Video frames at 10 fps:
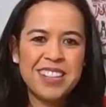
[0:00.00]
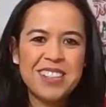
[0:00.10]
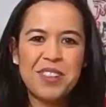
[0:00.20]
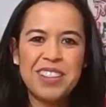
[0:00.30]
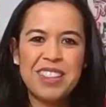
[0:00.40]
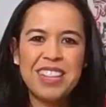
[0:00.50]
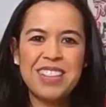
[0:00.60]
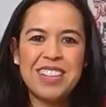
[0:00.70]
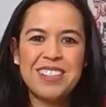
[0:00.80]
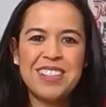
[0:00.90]
So I
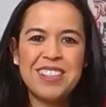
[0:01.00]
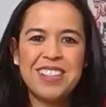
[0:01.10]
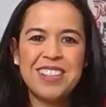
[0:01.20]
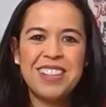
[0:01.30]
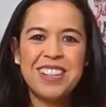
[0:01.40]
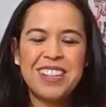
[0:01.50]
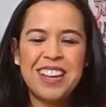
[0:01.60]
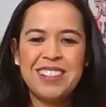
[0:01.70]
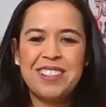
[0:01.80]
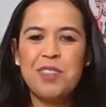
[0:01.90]
think
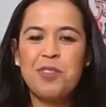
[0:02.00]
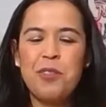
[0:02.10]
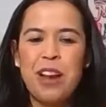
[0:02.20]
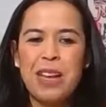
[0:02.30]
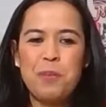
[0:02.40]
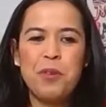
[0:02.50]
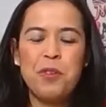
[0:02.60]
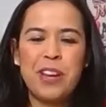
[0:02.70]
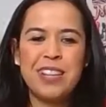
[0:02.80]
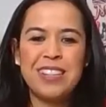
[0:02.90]
that's a great
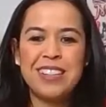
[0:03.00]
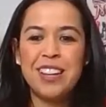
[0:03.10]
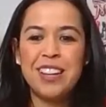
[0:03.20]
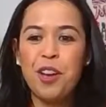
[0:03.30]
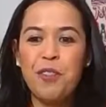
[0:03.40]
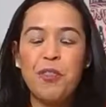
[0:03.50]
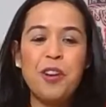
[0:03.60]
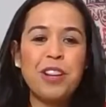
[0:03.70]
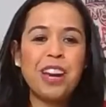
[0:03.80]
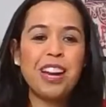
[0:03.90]
point. And, you know, if
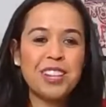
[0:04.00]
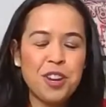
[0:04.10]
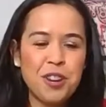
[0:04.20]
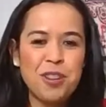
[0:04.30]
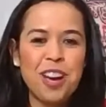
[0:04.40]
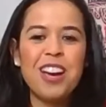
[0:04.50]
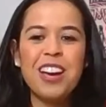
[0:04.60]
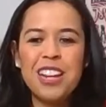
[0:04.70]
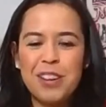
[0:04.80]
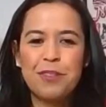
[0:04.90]
only I'd known
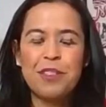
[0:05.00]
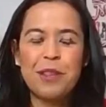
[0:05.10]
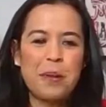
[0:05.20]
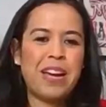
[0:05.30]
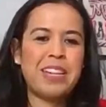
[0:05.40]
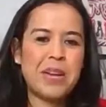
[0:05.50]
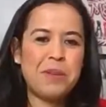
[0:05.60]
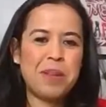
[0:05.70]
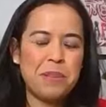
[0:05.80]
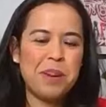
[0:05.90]
earlier in the
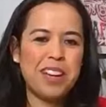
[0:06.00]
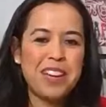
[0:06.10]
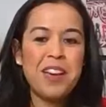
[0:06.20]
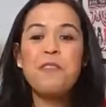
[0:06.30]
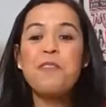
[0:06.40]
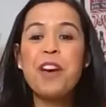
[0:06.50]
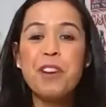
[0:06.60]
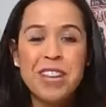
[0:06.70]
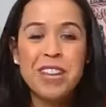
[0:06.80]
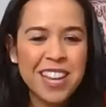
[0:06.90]
pandemic, my
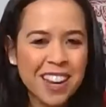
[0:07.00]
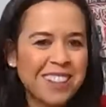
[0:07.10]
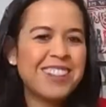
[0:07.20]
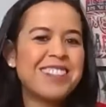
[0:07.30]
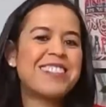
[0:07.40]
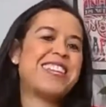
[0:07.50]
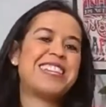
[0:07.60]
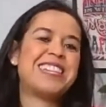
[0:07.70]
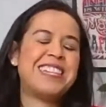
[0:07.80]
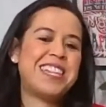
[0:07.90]
very young
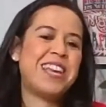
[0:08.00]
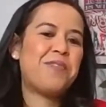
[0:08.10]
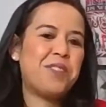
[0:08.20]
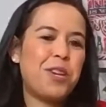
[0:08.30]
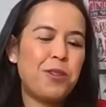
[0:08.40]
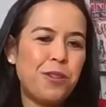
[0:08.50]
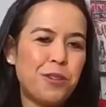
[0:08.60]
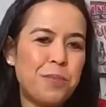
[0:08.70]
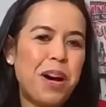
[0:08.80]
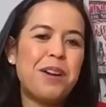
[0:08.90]

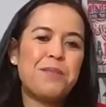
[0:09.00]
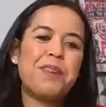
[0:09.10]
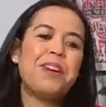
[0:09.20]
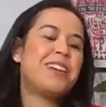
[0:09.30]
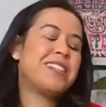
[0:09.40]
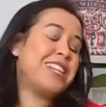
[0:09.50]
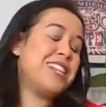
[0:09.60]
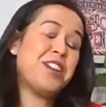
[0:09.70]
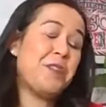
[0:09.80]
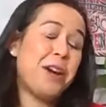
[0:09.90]
67-year-old mum
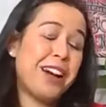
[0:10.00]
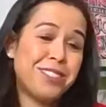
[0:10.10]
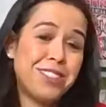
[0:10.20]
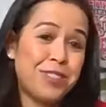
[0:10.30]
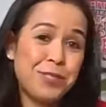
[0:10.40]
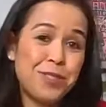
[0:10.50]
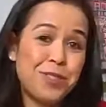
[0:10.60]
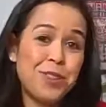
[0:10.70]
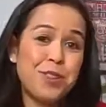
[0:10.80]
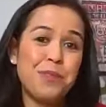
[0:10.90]
didn't know how to use
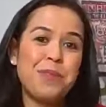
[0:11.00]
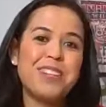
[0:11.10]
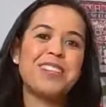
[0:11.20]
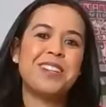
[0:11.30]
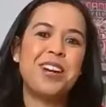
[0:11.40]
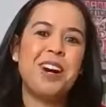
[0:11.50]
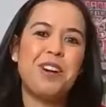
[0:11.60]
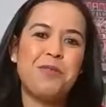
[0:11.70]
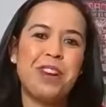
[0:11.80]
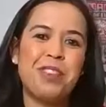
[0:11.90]
Zoom until
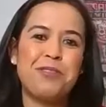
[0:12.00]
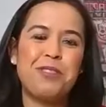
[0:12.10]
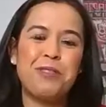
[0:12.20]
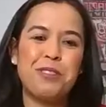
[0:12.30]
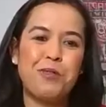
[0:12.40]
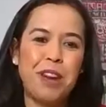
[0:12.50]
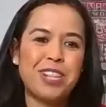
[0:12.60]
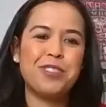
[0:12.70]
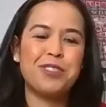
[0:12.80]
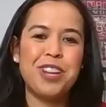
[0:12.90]
halfway through, as
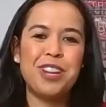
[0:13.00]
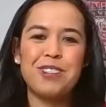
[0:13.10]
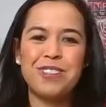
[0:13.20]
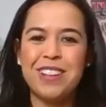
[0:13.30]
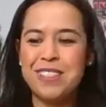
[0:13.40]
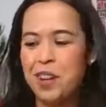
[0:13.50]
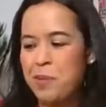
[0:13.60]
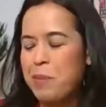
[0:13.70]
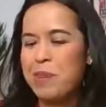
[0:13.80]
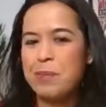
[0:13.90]
Rachel knows, because I
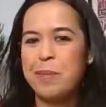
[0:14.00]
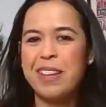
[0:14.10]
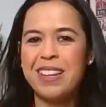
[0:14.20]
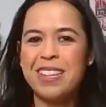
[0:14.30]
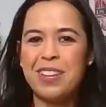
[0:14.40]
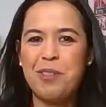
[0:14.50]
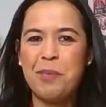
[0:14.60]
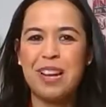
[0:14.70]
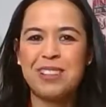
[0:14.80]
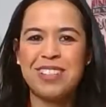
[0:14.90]
remember speaking to her
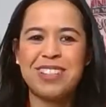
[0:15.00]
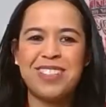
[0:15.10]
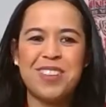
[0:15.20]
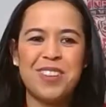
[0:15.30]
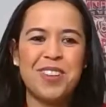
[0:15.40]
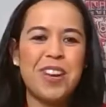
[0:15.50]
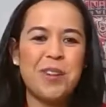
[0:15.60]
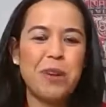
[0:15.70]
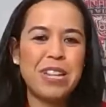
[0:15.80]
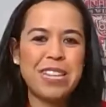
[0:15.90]
about it. So
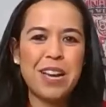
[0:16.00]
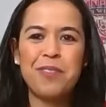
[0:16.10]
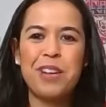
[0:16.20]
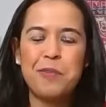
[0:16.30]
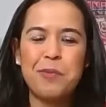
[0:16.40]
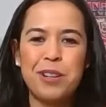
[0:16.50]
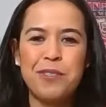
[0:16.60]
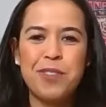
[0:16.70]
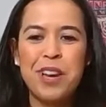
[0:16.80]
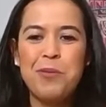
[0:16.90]
we definitely would
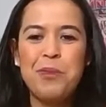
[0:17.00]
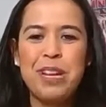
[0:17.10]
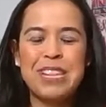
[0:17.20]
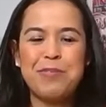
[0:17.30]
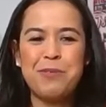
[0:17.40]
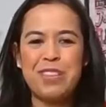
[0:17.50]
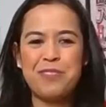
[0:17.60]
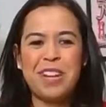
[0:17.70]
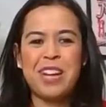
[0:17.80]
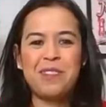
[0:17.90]
have, we'd
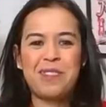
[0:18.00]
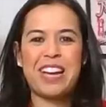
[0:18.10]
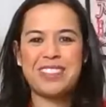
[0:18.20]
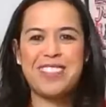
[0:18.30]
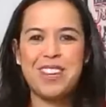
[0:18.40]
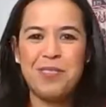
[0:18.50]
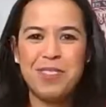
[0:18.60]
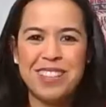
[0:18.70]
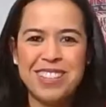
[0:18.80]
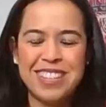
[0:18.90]
have loved that
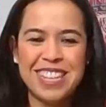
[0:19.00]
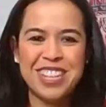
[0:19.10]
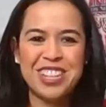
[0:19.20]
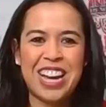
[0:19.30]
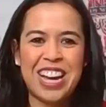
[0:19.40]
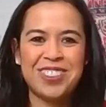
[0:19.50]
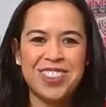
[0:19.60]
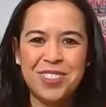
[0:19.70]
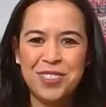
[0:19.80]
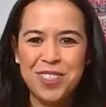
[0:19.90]
service to teach her how
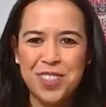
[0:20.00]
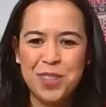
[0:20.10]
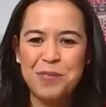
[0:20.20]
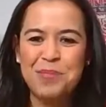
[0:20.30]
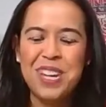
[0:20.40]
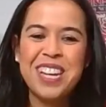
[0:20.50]
to use Zoom.